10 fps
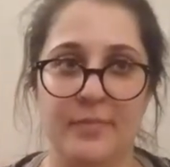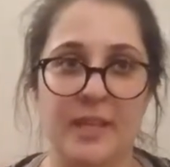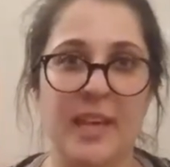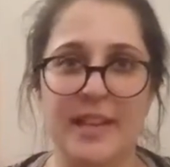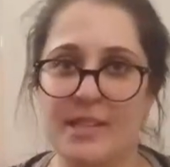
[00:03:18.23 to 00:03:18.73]

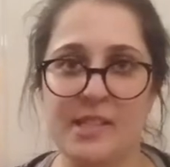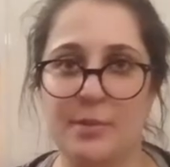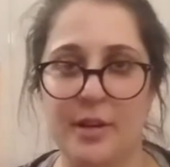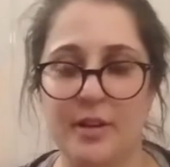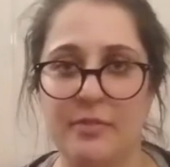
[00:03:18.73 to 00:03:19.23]
Yeah, this is
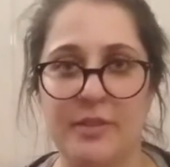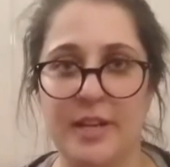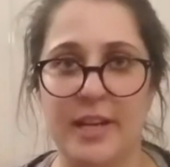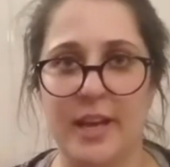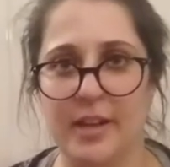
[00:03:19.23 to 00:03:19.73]
one I don't really
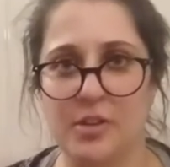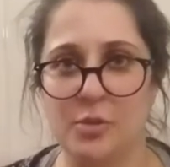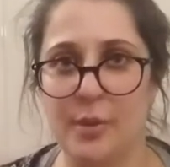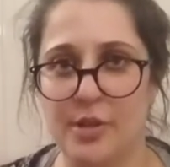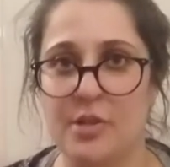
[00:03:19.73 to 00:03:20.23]
care too
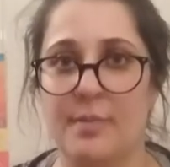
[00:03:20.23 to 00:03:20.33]
much